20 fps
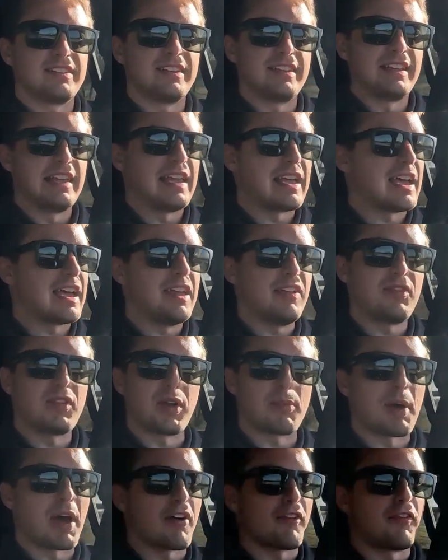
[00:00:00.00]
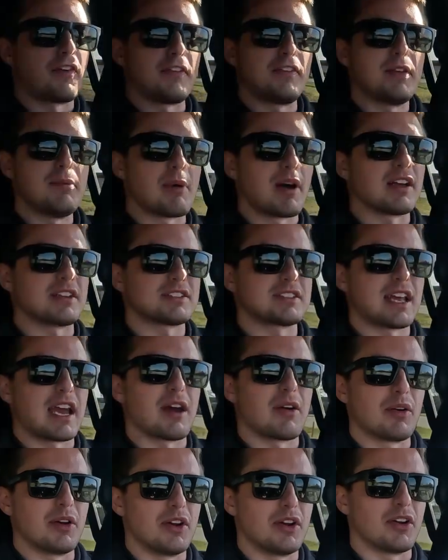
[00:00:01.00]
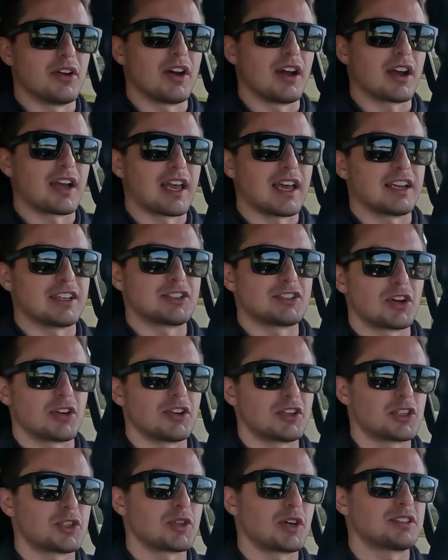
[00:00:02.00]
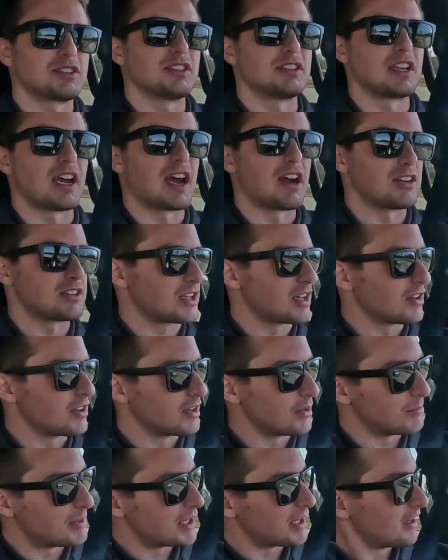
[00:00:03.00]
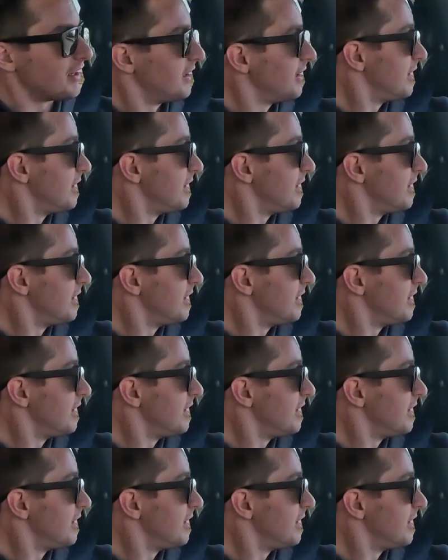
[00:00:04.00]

yeah, even about 50 miles an hour, you're kind of starting to stress the tires out a little bit.